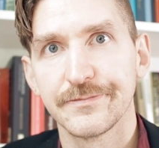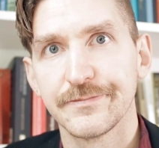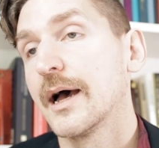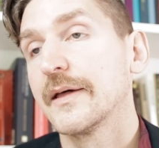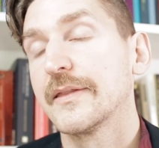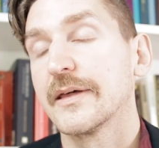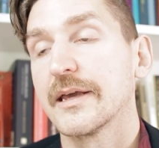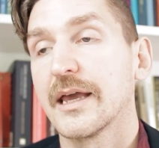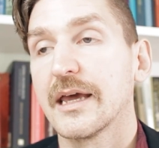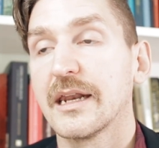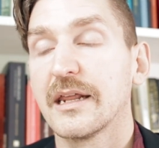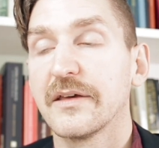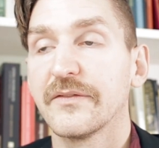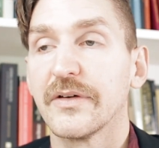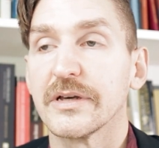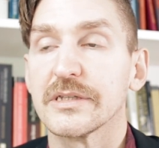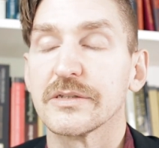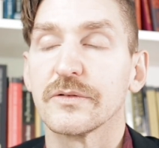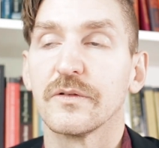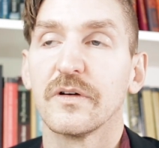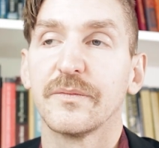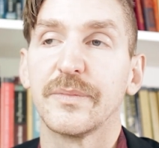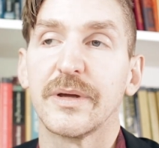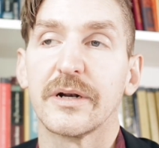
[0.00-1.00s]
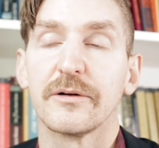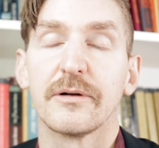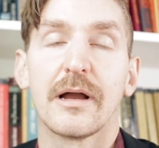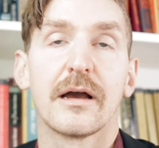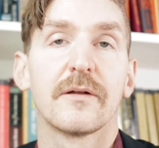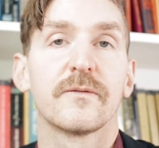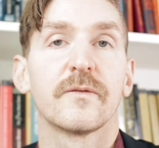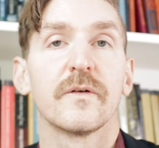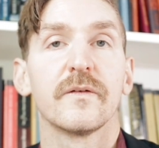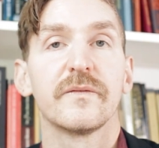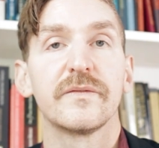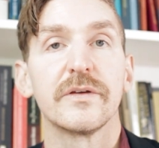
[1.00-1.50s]
I think any of us who have been
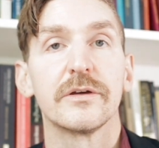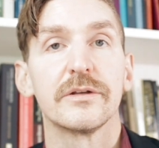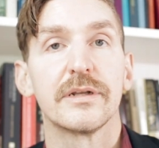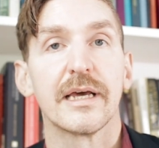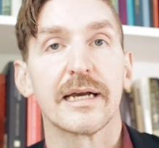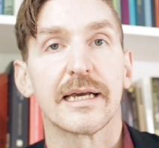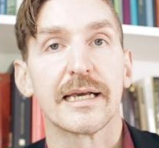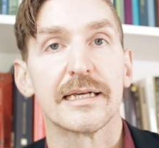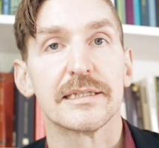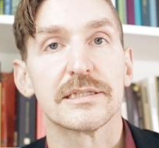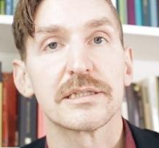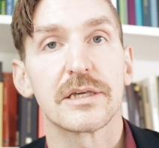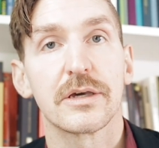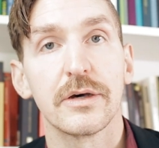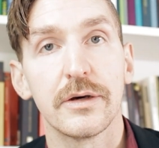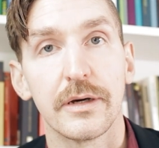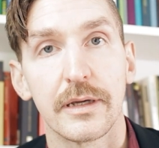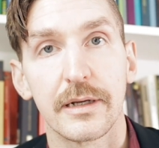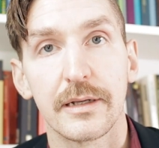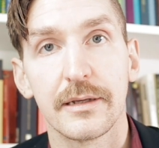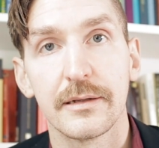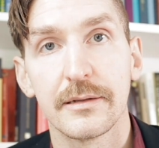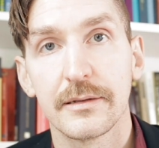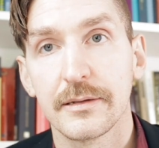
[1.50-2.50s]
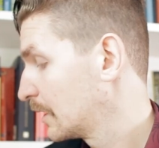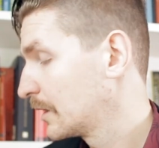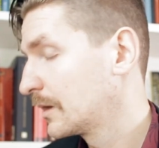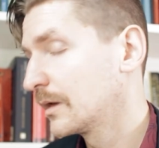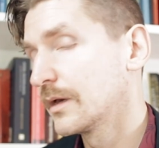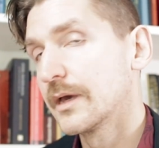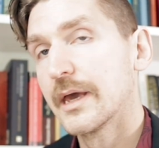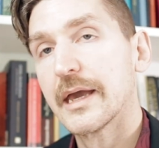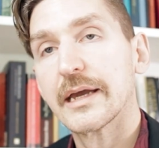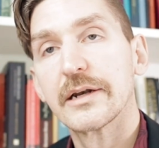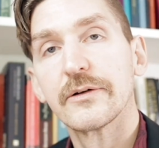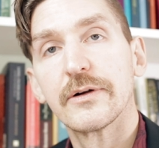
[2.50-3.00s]
around for a few decades could.
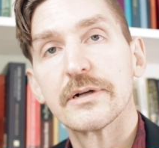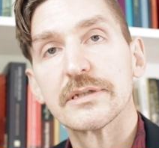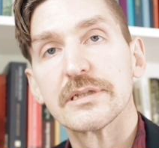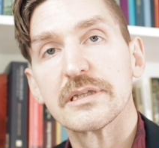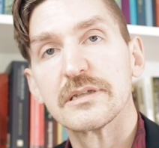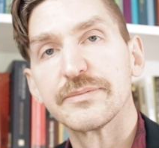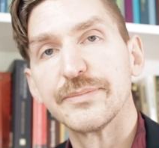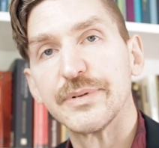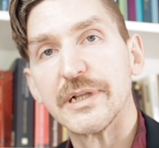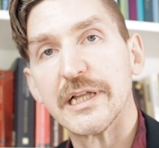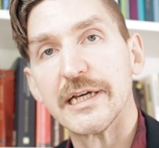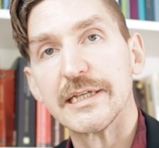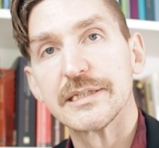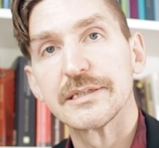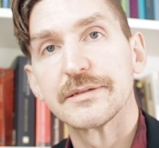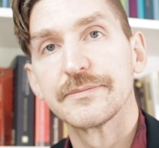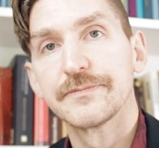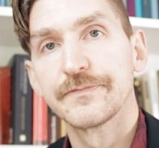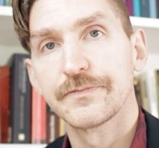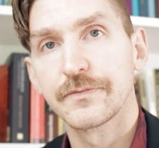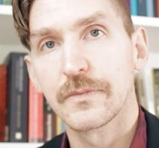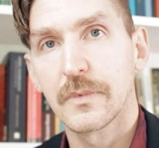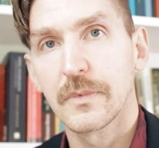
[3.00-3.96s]
Ignorance is bliss.